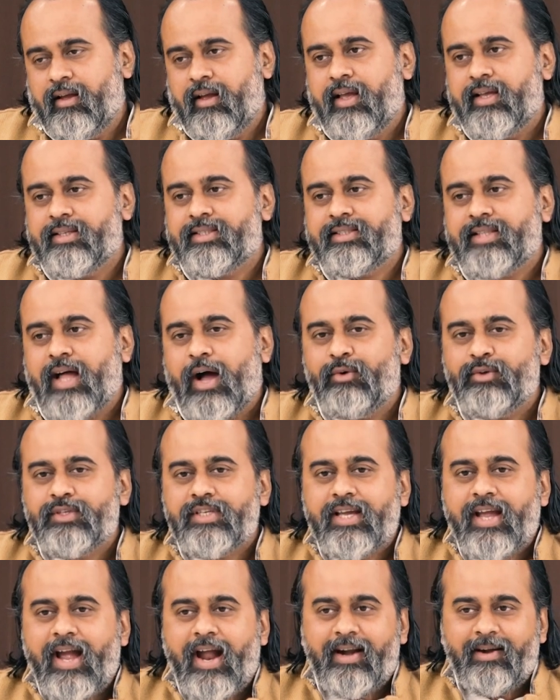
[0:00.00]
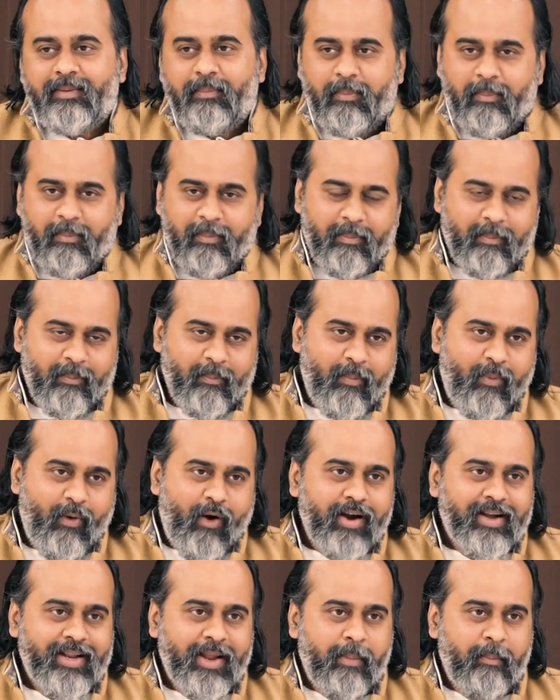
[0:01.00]
his Tauji had
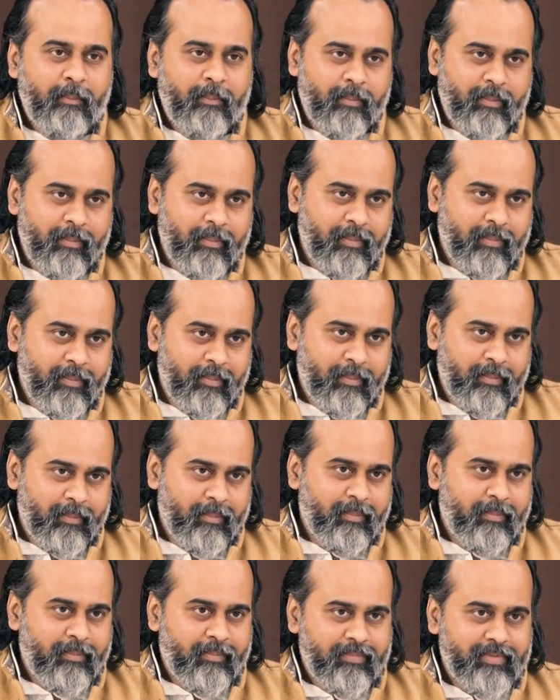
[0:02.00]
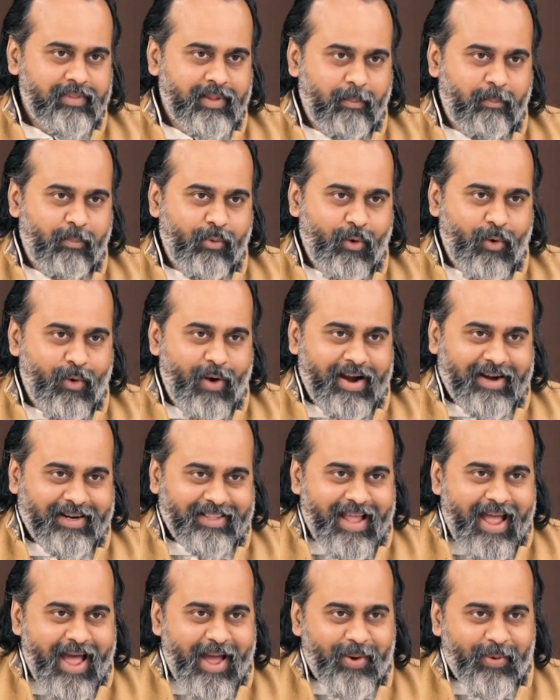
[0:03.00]
bought him the bow and
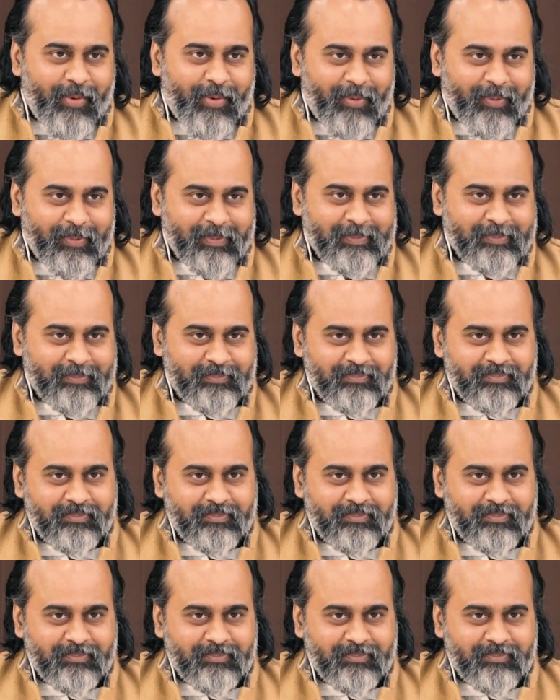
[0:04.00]
the arrow,